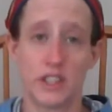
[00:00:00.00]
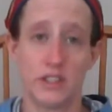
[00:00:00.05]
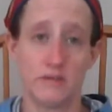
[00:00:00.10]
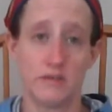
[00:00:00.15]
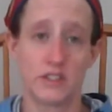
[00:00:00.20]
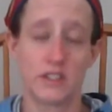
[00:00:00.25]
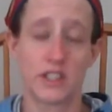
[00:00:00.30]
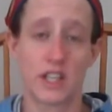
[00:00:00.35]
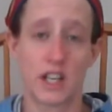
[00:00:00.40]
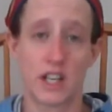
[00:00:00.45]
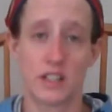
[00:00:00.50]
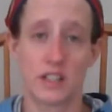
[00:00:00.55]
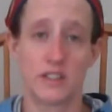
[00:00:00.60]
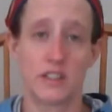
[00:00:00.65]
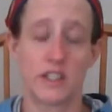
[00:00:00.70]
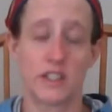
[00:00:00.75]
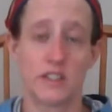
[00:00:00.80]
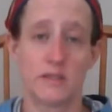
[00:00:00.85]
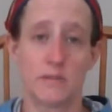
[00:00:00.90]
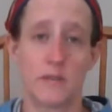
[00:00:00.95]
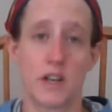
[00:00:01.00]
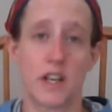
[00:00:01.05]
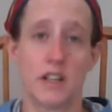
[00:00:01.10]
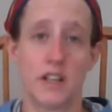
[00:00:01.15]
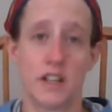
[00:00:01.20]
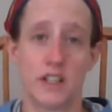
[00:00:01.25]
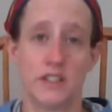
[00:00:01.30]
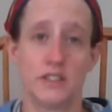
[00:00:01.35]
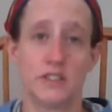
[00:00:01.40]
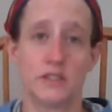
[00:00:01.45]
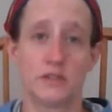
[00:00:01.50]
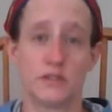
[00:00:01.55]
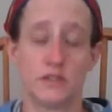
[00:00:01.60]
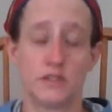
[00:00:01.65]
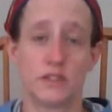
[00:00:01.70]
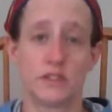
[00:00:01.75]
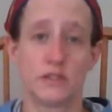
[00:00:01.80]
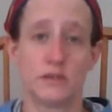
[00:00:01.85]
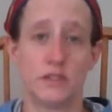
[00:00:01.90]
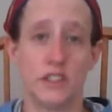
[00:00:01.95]
He was kind of like my high
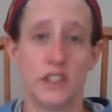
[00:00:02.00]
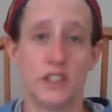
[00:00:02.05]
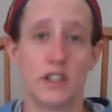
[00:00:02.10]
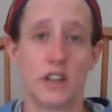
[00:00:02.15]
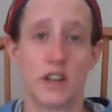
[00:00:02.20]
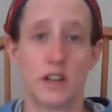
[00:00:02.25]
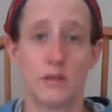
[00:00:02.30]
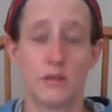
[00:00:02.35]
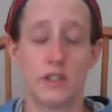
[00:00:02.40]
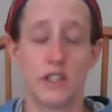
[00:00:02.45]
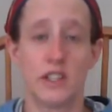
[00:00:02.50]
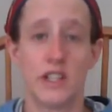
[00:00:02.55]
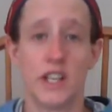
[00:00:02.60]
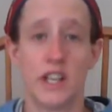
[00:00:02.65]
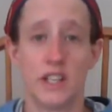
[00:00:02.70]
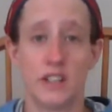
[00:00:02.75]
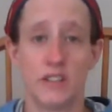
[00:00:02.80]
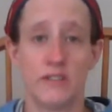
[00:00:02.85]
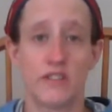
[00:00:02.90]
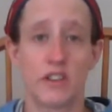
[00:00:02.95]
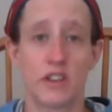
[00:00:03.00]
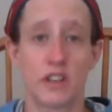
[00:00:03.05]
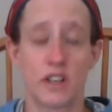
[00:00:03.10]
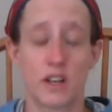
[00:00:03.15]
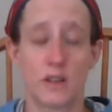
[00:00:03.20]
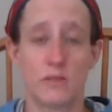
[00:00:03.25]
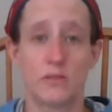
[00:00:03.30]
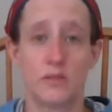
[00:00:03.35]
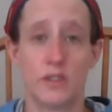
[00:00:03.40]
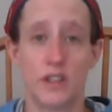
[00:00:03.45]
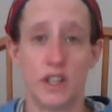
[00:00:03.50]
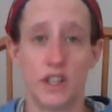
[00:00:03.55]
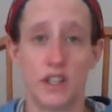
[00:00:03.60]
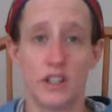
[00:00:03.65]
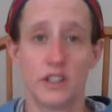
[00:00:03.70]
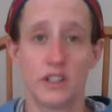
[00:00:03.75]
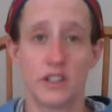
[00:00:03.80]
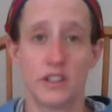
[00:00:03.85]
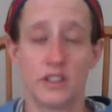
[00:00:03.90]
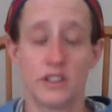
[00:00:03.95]
school sweetheart. We dated for a couple of
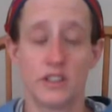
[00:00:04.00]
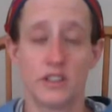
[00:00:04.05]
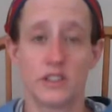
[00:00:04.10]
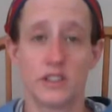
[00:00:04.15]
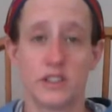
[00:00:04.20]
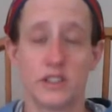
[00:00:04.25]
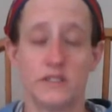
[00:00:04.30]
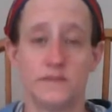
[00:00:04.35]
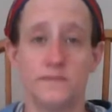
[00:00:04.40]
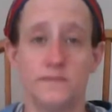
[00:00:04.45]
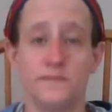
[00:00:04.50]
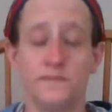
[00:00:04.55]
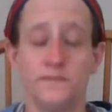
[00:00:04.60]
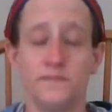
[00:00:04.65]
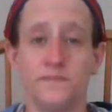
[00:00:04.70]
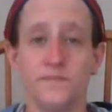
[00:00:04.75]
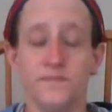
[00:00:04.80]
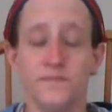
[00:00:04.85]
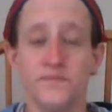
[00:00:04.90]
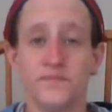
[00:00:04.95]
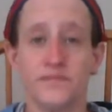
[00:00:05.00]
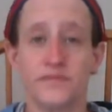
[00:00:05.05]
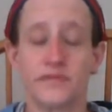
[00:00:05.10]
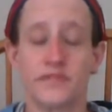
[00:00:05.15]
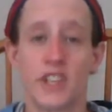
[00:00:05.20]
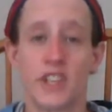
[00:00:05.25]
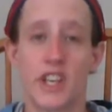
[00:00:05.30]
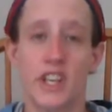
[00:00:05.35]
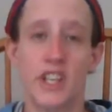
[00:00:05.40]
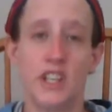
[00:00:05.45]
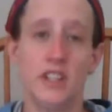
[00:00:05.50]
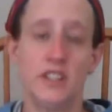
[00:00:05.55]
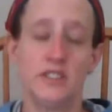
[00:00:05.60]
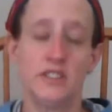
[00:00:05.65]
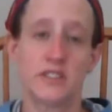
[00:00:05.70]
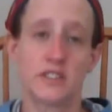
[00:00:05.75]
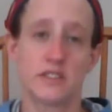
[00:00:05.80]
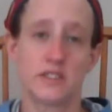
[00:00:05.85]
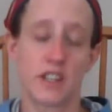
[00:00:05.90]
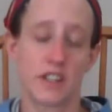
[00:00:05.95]
years, and he
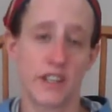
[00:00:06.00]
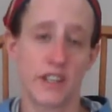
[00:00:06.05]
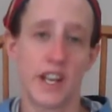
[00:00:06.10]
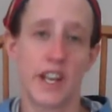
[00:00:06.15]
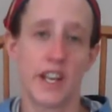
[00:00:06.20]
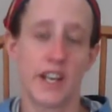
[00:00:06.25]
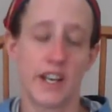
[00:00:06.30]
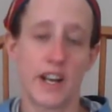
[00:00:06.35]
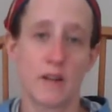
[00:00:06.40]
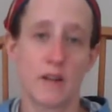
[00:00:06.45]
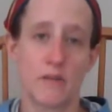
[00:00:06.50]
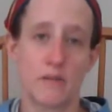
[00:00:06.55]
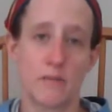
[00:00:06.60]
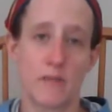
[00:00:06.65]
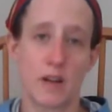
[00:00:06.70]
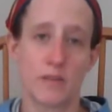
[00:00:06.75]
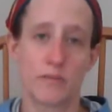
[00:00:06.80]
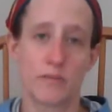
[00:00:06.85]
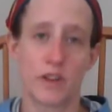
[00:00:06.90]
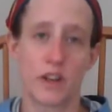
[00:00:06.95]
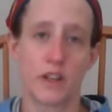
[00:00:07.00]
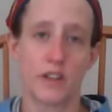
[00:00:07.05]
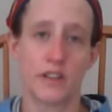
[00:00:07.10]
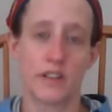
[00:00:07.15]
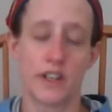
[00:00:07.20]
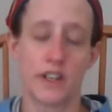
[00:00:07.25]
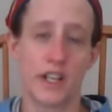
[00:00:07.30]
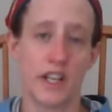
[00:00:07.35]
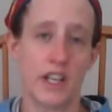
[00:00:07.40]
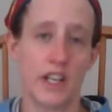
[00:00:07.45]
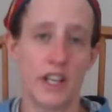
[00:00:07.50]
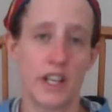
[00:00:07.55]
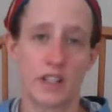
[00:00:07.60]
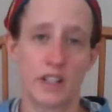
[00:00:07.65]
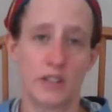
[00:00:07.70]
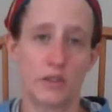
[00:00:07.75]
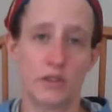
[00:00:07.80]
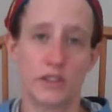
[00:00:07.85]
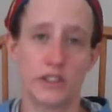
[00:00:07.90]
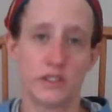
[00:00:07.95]
started hanging out with my brother, and he
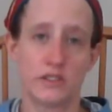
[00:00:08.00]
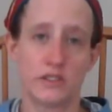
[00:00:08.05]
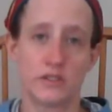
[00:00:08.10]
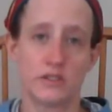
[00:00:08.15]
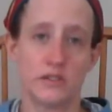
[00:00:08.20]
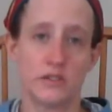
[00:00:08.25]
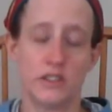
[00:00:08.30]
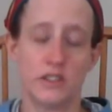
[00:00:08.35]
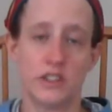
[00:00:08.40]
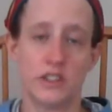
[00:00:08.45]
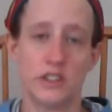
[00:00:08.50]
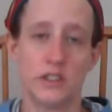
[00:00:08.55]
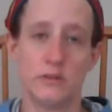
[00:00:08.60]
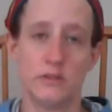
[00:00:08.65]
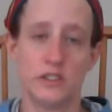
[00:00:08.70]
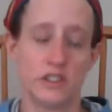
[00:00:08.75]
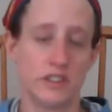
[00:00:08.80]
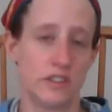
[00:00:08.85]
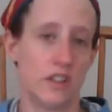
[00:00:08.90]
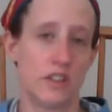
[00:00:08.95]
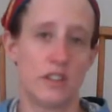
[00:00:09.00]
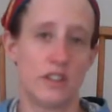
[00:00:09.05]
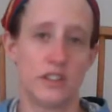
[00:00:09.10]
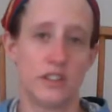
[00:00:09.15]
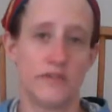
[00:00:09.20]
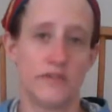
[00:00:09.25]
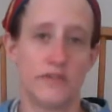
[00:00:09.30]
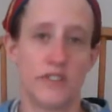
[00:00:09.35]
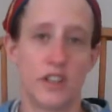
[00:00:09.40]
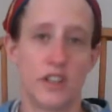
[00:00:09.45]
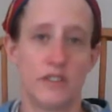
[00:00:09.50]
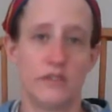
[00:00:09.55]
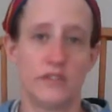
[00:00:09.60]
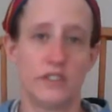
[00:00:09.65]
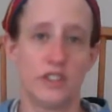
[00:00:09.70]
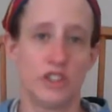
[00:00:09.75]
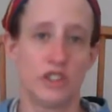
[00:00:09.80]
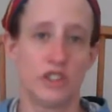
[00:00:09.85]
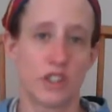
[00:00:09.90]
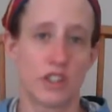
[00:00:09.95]
had quit school and was all involved
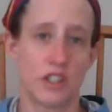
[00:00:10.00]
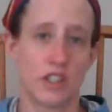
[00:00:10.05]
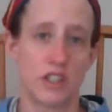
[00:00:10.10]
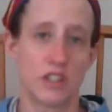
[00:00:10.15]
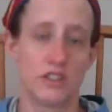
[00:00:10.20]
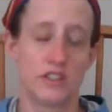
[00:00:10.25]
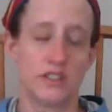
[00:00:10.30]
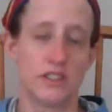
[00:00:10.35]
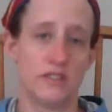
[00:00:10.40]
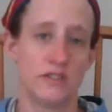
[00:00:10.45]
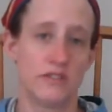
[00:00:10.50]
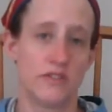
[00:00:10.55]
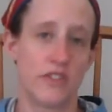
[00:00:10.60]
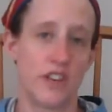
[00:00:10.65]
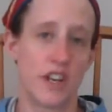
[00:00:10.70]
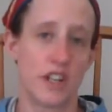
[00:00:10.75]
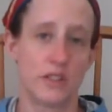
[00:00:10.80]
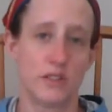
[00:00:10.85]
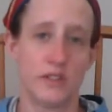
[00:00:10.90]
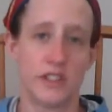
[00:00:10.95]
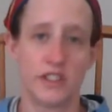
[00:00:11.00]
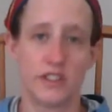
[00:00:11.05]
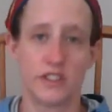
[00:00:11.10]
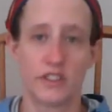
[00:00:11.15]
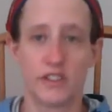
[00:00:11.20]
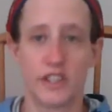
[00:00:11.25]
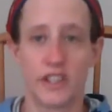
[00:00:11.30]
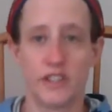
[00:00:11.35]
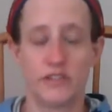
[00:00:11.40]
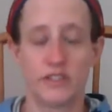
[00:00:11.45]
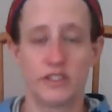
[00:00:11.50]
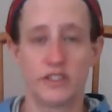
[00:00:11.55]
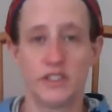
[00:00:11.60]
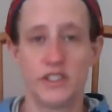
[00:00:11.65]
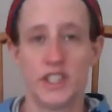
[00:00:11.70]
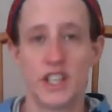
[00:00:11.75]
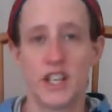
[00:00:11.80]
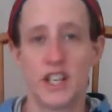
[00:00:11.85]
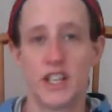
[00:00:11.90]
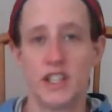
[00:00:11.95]
with drugs and following the Grateful
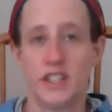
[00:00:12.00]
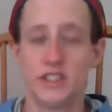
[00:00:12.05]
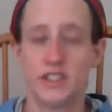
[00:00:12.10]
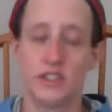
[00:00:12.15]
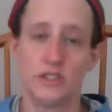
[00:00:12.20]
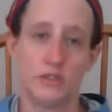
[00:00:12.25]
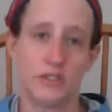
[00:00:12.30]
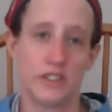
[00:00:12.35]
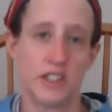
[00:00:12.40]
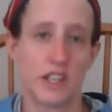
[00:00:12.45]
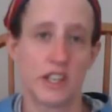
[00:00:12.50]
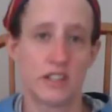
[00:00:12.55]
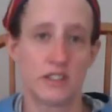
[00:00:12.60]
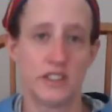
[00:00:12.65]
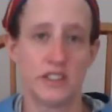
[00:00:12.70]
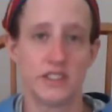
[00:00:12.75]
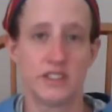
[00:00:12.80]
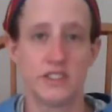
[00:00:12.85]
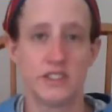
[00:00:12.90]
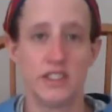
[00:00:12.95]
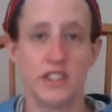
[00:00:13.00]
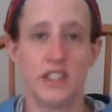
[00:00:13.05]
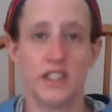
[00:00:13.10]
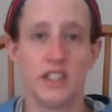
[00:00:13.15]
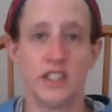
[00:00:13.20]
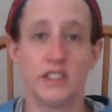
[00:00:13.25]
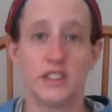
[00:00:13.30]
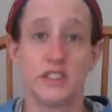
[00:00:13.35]
Dead and doing LSD.